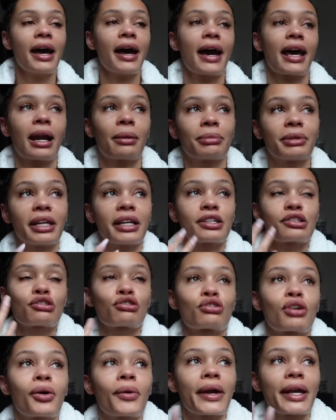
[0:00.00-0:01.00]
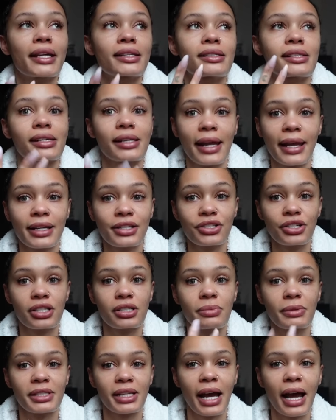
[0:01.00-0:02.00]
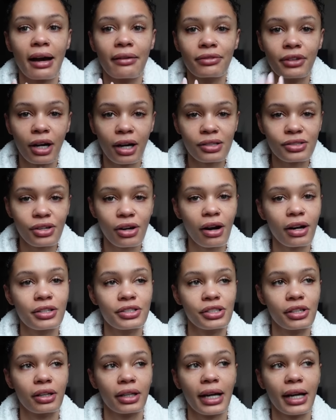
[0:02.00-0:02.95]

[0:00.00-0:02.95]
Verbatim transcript: And I'm getting so antsy and anxious because I have not talked to y'all.